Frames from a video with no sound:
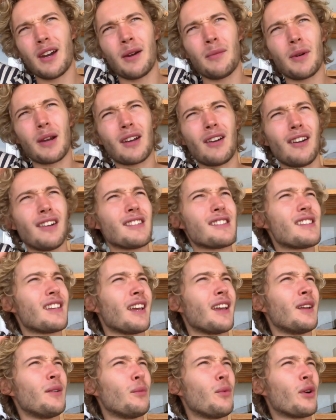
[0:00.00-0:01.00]
I can't
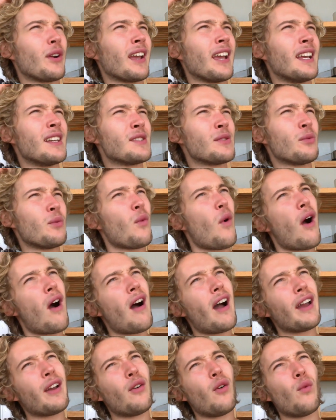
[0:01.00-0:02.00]
say what it is,
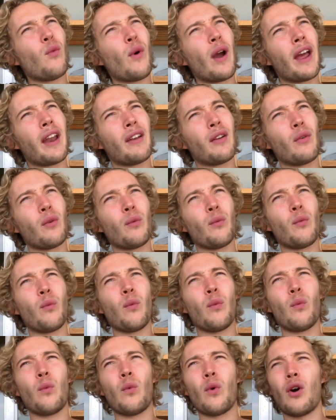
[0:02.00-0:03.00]
why or when or
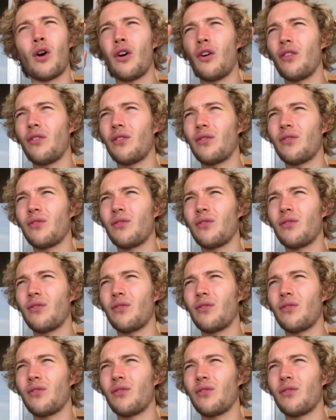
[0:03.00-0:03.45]
what,